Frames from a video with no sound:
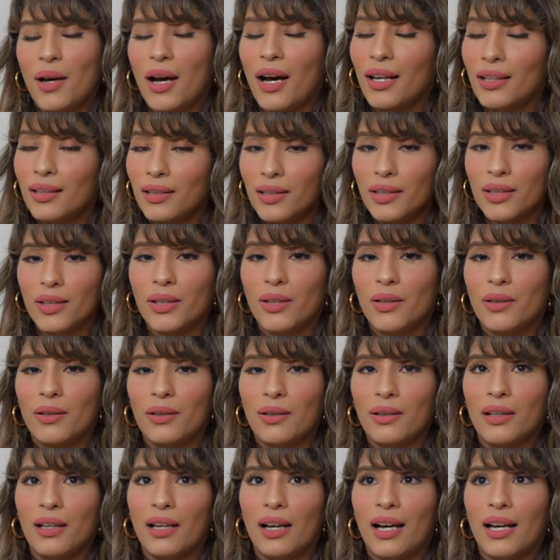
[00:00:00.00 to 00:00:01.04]

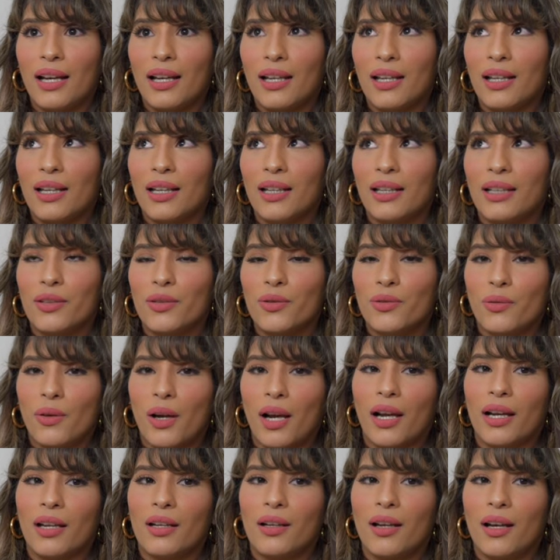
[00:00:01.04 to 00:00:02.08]
until I
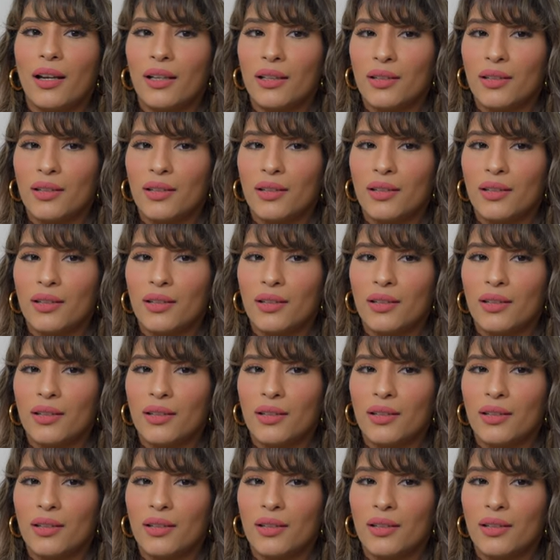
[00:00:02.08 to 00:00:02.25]
tried